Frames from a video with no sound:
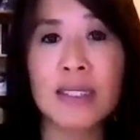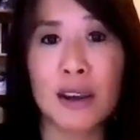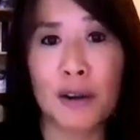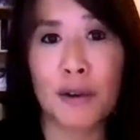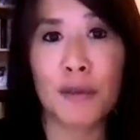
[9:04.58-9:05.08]

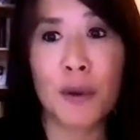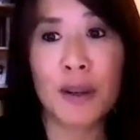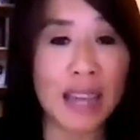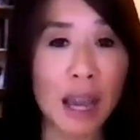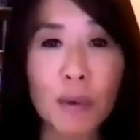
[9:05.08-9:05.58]
of
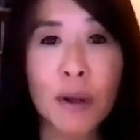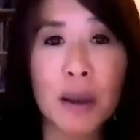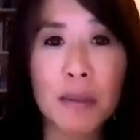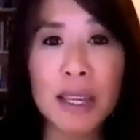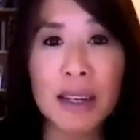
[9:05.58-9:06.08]
doubt
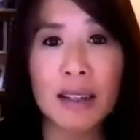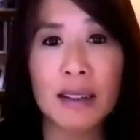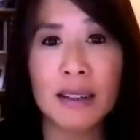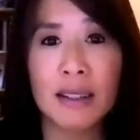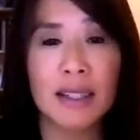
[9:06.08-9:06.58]
come in,
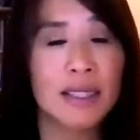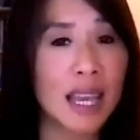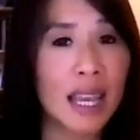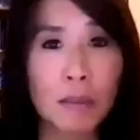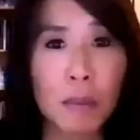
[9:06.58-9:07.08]

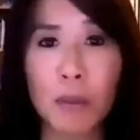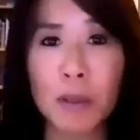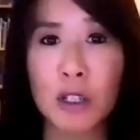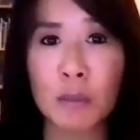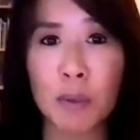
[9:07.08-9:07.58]
take a
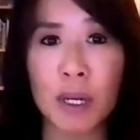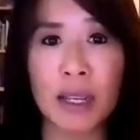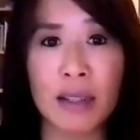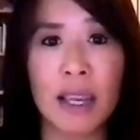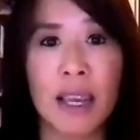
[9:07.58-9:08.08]
moment to breathe,